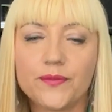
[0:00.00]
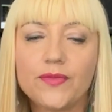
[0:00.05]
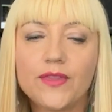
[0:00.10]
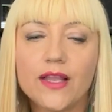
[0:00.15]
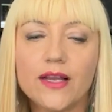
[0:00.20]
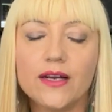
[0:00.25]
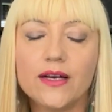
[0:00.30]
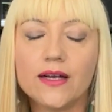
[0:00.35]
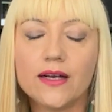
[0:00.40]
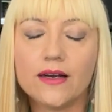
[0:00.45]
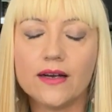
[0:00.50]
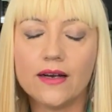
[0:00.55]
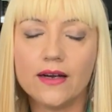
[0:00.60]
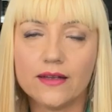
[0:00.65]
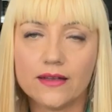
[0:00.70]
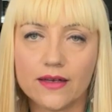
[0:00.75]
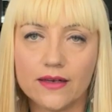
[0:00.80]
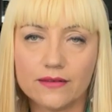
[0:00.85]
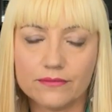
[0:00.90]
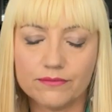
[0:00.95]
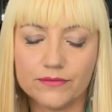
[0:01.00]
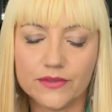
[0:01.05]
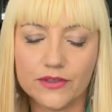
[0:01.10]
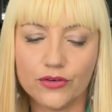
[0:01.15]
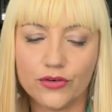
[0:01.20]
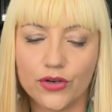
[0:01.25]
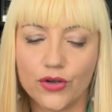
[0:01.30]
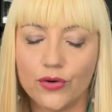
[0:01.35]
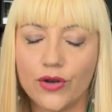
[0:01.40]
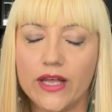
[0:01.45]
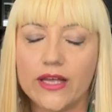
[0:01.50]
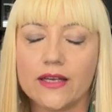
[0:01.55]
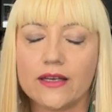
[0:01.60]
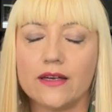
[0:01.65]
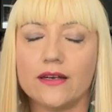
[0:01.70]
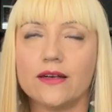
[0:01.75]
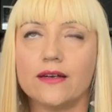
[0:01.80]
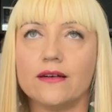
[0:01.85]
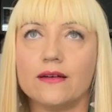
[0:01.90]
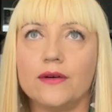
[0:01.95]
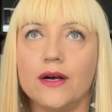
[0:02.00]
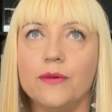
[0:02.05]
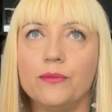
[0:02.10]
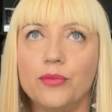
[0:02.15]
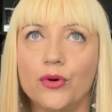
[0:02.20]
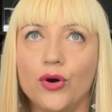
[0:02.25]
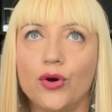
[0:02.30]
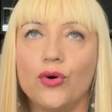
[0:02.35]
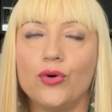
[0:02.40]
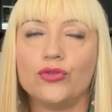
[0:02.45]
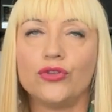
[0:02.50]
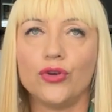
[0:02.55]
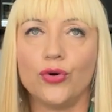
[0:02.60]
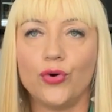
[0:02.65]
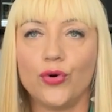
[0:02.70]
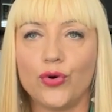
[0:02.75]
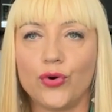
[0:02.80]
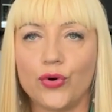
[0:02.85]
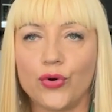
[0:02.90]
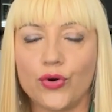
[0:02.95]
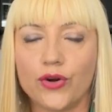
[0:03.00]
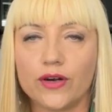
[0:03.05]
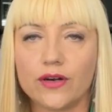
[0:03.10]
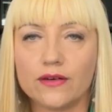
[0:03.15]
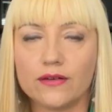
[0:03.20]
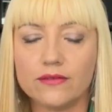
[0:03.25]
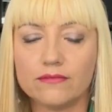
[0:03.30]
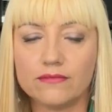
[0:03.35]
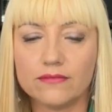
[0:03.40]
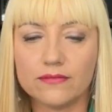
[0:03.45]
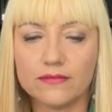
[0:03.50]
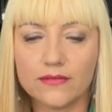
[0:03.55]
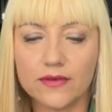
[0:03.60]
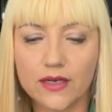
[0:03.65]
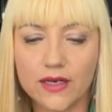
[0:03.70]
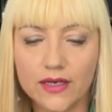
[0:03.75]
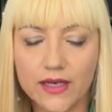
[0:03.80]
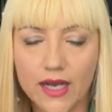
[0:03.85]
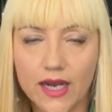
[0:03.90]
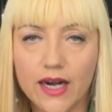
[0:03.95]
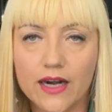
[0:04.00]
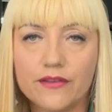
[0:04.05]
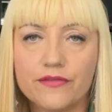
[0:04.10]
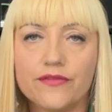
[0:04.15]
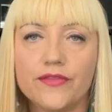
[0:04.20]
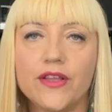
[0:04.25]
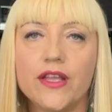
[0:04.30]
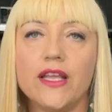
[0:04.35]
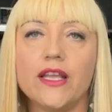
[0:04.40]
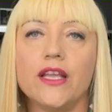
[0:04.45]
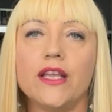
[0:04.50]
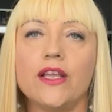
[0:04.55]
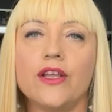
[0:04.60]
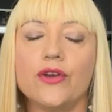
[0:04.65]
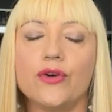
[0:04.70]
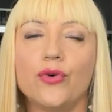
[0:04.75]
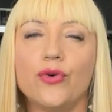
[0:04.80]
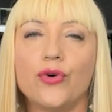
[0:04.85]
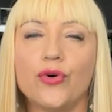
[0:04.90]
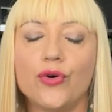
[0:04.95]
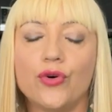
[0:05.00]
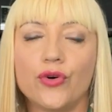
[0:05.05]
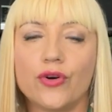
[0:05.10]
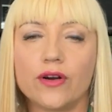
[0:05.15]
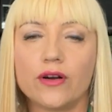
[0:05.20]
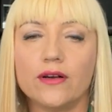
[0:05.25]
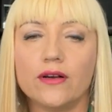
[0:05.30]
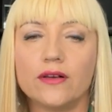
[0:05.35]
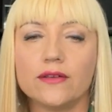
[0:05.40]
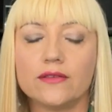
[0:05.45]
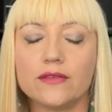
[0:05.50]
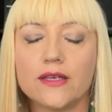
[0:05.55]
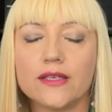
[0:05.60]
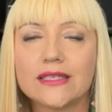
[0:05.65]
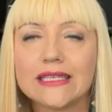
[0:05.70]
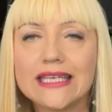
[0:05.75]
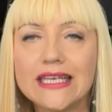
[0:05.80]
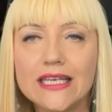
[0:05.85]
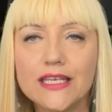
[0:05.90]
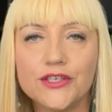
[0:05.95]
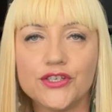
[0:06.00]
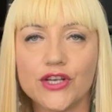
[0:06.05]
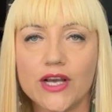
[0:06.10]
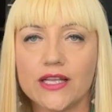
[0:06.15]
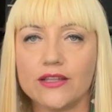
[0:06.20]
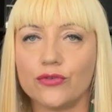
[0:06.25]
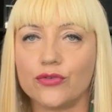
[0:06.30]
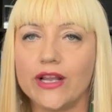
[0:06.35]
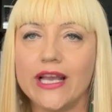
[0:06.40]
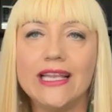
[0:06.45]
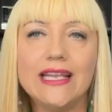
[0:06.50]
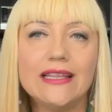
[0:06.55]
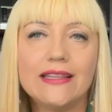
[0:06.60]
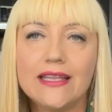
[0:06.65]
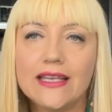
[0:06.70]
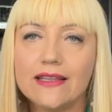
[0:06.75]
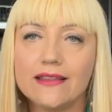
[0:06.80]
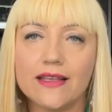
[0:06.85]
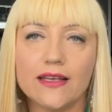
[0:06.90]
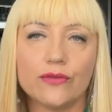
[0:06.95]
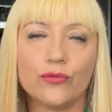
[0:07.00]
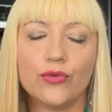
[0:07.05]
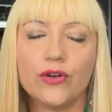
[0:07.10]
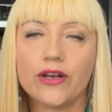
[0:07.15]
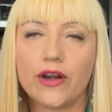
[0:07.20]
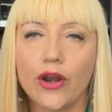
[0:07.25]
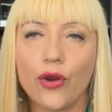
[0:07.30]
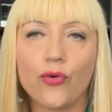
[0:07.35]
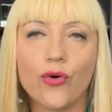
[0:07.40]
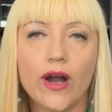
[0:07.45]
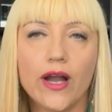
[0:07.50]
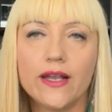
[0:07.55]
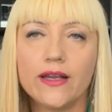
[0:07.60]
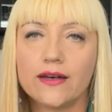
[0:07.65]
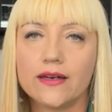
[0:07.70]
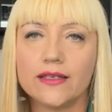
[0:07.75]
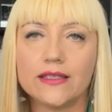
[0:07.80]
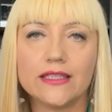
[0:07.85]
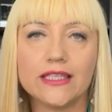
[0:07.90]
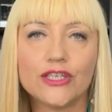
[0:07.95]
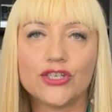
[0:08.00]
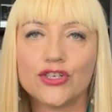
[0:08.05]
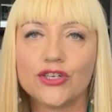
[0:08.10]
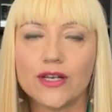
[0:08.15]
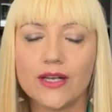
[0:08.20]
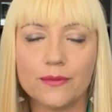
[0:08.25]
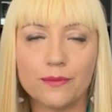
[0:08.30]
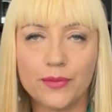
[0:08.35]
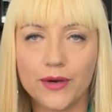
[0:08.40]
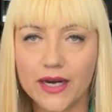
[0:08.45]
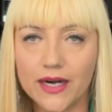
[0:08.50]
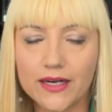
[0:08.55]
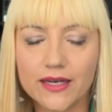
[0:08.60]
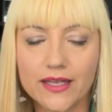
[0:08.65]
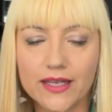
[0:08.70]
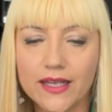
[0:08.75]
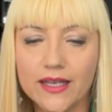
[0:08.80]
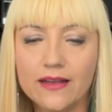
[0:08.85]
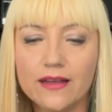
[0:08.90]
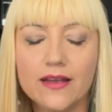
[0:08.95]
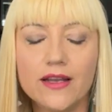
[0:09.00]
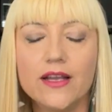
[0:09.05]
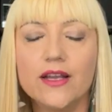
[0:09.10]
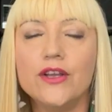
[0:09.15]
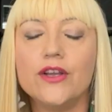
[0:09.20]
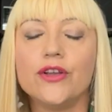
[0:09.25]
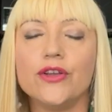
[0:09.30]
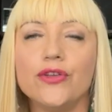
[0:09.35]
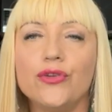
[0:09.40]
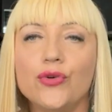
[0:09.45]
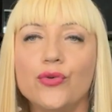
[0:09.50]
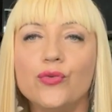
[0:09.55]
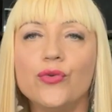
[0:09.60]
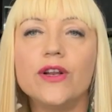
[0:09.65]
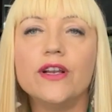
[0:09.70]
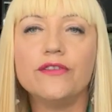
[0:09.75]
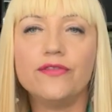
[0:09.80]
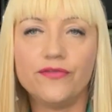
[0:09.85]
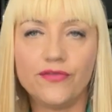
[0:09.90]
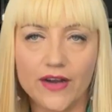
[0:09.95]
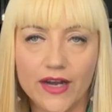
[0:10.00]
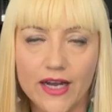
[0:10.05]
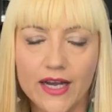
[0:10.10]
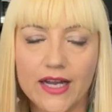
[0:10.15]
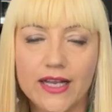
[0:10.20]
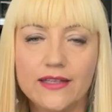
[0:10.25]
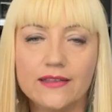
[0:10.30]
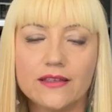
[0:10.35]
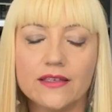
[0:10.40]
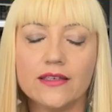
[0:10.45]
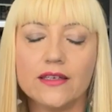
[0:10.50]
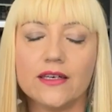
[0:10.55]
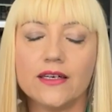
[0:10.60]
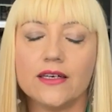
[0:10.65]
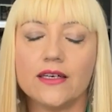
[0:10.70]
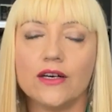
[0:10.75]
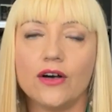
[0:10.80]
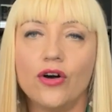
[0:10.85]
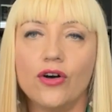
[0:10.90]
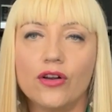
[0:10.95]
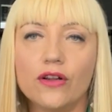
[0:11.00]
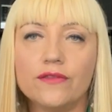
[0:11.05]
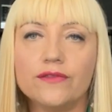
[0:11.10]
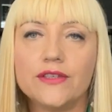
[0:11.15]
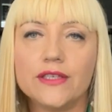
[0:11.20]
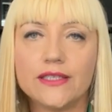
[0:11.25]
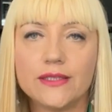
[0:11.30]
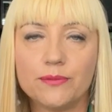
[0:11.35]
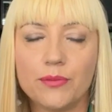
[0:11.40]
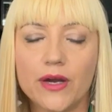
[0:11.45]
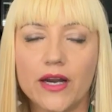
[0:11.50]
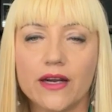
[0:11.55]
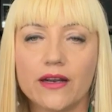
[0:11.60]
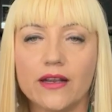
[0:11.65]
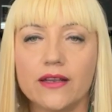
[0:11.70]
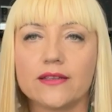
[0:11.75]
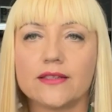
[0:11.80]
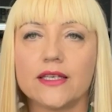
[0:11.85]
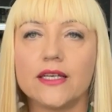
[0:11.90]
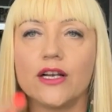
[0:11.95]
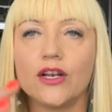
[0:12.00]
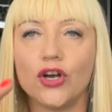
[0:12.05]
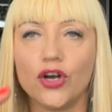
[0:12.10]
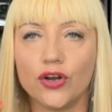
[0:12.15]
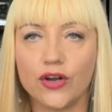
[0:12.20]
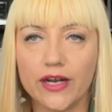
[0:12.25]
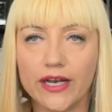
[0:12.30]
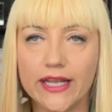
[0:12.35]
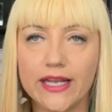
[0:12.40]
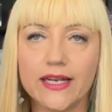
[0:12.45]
a boat or an RV or a ski jet or anything that will require additional parking, you will find all of these parkings along Lake